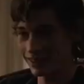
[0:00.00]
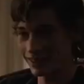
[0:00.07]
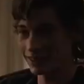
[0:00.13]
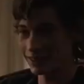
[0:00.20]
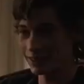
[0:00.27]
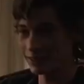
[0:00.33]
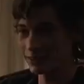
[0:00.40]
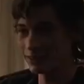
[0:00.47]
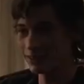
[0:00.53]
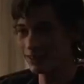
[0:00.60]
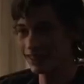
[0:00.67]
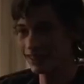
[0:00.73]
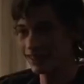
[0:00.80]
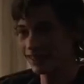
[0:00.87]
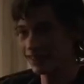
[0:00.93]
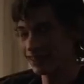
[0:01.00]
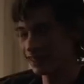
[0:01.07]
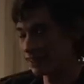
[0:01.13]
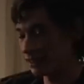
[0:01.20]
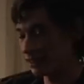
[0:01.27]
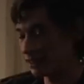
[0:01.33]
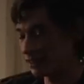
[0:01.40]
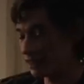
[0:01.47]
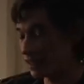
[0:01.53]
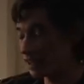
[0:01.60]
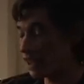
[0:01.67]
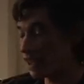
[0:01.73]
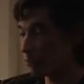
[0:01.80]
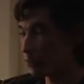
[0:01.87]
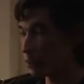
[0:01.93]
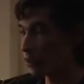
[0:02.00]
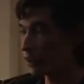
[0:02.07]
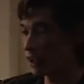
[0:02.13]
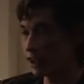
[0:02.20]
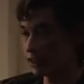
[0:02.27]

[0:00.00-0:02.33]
who apparently both died of bone cancer.